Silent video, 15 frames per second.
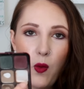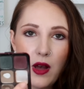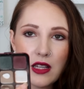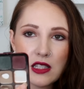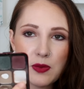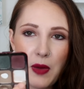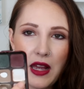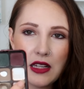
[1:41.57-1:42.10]

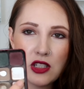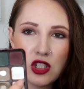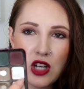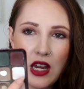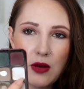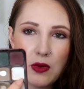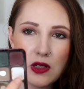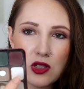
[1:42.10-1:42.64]
Well Spice
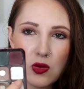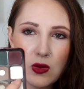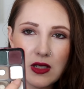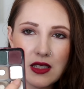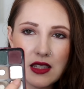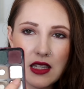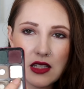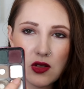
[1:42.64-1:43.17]
shade, which
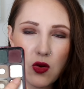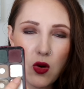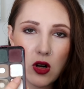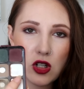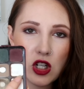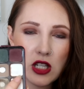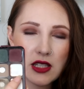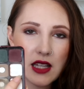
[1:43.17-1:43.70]
was this
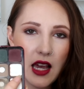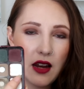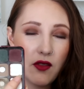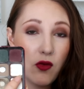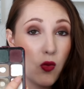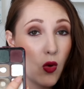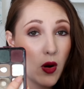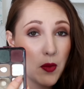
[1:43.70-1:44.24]
gorgeous kind
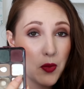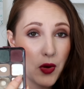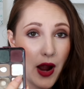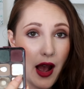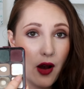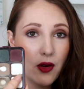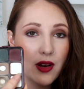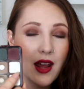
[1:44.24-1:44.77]
of warm
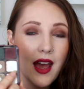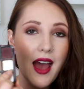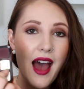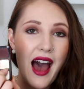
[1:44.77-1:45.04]
brown.